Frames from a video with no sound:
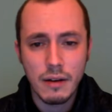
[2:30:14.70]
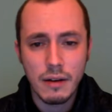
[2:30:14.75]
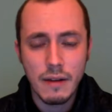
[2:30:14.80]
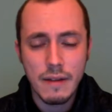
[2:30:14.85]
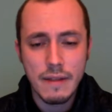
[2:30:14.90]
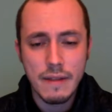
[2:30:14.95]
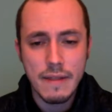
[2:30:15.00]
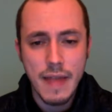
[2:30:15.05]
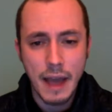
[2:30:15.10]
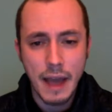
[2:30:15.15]

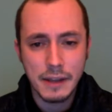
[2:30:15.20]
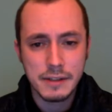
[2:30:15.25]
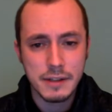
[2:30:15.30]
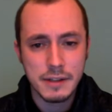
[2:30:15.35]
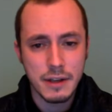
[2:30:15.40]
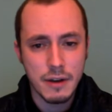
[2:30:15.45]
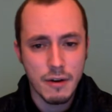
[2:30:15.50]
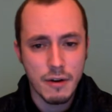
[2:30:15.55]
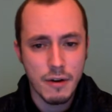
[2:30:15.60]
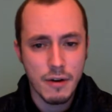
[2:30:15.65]
next
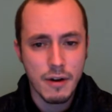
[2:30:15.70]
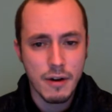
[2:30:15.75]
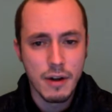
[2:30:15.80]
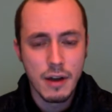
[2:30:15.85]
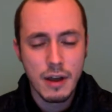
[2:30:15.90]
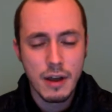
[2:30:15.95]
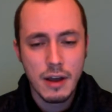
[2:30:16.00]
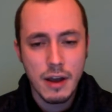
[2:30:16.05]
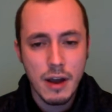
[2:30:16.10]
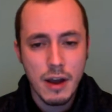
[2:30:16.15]
year,
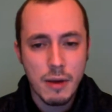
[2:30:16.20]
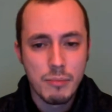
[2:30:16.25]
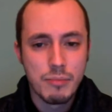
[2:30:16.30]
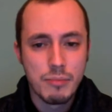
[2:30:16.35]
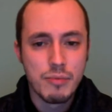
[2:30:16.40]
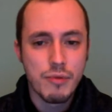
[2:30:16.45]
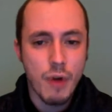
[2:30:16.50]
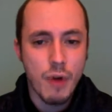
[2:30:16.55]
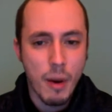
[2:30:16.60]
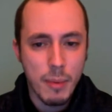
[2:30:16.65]

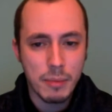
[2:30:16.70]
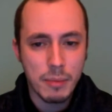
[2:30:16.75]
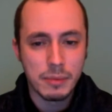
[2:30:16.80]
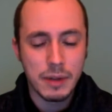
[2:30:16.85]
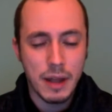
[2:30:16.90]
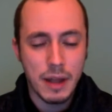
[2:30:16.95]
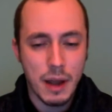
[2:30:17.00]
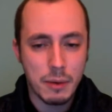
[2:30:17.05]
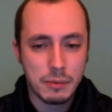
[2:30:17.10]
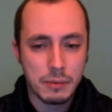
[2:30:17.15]

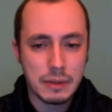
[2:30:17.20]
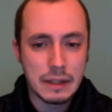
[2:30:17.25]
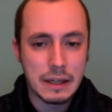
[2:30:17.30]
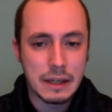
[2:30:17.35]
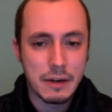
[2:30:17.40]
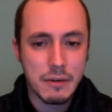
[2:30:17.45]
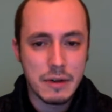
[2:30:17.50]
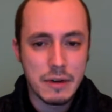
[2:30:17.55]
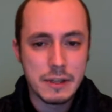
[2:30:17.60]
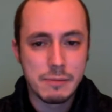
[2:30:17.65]
probably I will
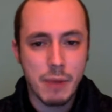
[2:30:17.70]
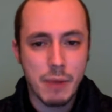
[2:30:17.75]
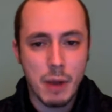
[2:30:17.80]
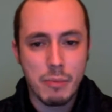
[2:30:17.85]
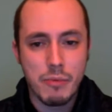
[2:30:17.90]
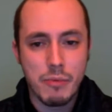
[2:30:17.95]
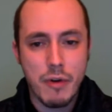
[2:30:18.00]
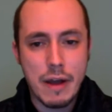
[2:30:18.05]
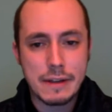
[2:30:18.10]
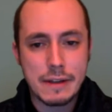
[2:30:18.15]
increase my
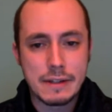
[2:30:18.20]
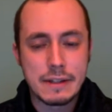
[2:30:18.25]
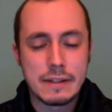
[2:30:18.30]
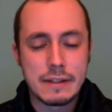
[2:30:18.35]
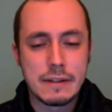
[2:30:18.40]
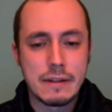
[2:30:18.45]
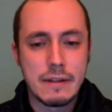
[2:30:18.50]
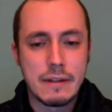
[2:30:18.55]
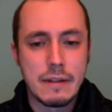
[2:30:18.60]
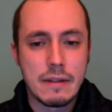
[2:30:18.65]
presence
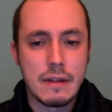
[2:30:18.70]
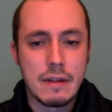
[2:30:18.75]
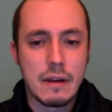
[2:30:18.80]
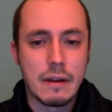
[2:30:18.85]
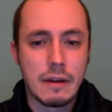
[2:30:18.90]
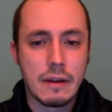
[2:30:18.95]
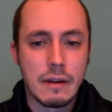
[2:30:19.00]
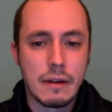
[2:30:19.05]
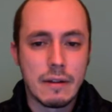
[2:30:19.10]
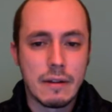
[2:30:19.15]
in
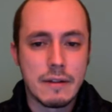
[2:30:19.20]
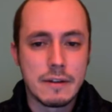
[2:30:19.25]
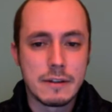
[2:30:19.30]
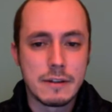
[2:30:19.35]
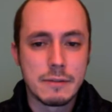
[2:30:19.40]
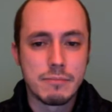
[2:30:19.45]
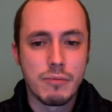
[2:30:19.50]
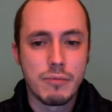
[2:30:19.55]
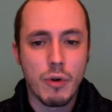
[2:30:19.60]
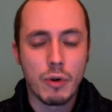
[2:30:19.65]
this
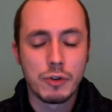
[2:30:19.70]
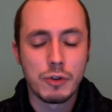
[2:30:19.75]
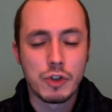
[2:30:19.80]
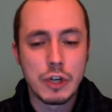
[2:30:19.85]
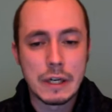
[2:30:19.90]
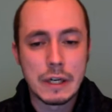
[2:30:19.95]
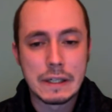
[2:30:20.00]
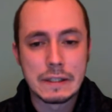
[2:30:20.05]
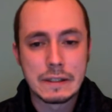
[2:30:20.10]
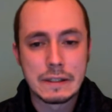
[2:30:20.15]

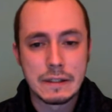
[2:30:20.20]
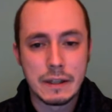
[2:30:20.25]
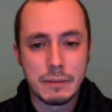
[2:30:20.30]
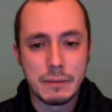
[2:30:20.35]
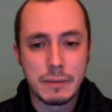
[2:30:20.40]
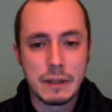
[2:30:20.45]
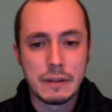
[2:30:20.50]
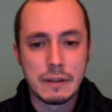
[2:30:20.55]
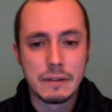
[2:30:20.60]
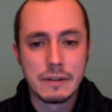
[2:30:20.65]
project. I
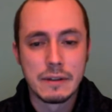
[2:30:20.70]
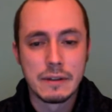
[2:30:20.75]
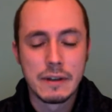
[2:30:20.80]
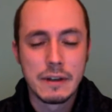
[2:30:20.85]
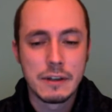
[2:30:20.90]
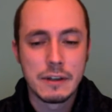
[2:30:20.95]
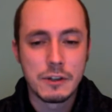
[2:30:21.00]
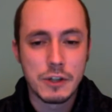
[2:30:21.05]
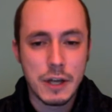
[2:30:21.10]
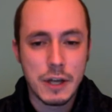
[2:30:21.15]
mean,
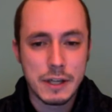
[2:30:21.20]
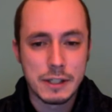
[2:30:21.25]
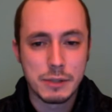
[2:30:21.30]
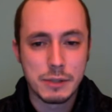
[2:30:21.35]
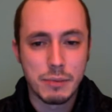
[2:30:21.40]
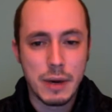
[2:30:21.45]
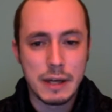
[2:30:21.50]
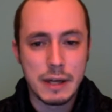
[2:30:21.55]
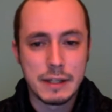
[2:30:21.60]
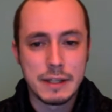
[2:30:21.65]

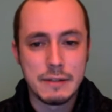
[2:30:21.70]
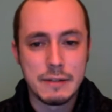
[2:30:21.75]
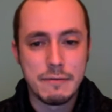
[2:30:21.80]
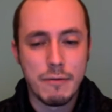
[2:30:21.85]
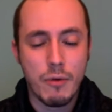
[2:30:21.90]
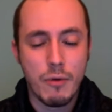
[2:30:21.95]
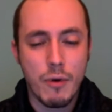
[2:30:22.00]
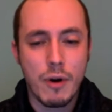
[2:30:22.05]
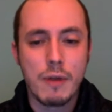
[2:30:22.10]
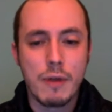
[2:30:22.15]

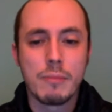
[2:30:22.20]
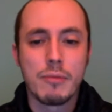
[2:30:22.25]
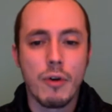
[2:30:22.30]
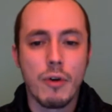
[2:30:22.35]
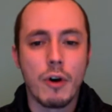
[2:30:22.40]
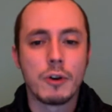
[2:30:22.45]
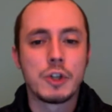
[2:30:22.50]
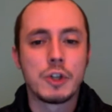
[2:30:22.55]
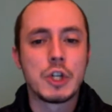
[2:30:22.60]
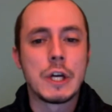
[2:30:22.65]
Chess24
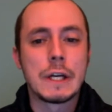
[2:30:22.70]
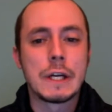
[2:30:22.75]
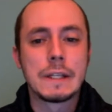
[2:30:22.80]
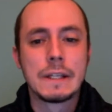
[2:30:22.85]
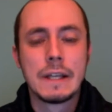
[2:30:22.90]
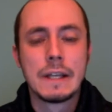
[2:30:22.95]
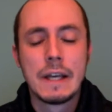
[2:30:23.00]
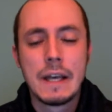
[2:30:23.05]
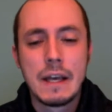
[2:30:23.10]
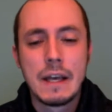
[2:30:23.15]
project.
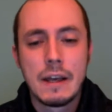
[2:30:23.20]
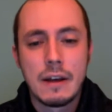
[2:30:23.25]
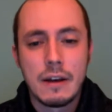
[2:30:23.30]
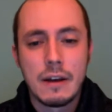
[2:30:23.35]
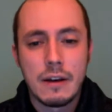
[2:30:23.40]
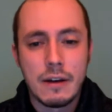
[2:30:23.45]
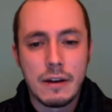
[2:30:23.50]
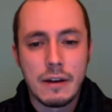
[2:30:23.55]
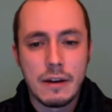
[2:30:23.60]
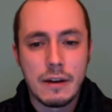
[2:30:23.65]

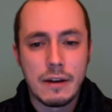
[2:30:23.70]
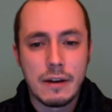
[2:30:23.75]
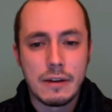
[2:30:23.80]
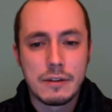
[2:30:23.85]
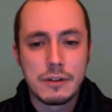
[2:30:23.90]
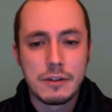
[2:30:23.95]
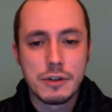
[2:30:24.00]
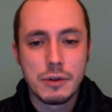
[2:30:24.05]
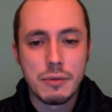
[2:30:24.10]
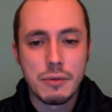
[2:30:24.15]

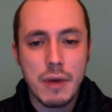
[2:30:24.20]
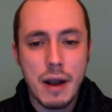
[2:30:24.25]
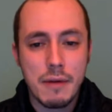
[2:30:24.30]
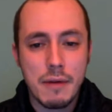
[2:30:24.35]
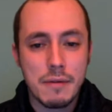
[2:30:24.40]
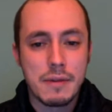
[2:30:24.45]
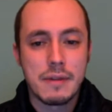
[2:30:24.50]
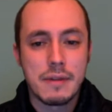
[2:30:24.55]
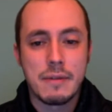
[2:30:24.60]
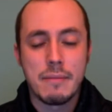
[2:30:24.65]
So
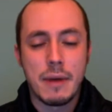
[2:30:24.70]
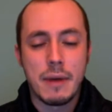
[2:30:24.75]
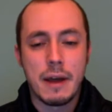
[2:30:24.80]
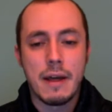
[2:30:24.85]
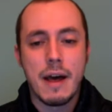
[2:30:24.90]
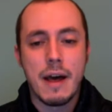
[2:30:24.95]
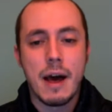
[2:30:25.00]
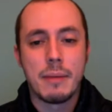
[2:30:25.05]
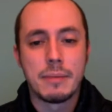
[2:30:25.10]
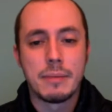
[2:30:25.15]
everything might
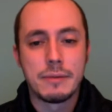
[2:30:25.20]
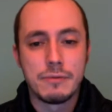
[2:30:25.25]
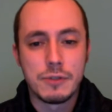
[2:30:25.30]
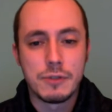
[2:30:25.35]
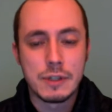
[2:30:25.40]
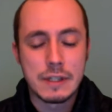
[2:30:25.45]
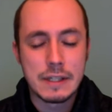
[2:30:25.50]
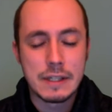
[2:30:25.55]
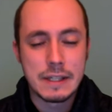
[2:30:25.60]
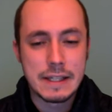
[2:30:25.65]
happen.
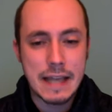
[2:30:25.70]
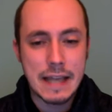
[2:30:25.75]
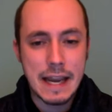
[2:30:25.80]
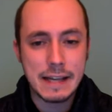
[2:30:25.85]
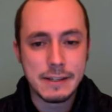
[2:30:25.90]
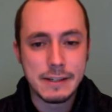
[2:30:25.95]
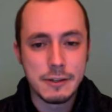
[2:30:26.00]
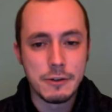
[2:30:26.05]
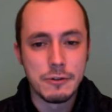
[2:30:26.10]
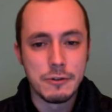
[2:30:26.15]
Just stay
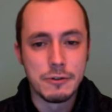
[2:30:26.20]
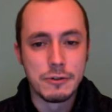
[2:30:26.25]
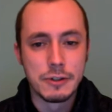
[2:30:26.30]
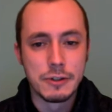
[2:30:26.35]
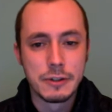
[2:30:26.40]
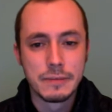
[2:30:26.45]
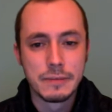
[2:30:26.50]
tuned.